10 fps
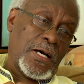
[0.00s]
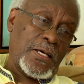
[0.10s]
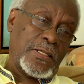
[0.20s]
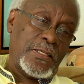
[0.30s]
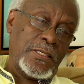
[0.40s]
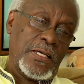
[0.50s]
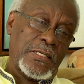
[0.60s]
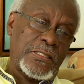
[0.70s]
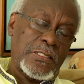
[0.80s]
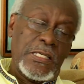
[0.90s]
And he
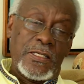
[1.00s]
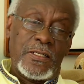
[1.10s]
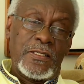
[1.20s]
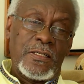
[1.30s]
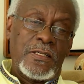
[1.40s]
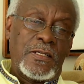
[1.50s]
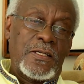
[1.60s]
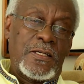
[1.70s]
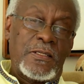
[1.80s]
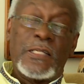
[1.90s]
has said
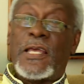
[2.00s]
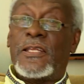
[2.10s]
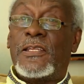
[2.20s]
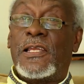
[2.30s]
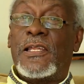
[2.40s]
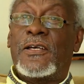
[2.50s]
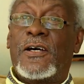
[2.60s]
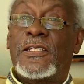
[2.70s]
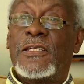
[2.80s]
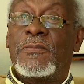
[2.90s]
that I nearly
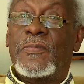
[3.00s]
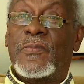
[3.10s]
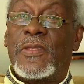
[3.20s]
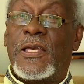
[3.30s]
got him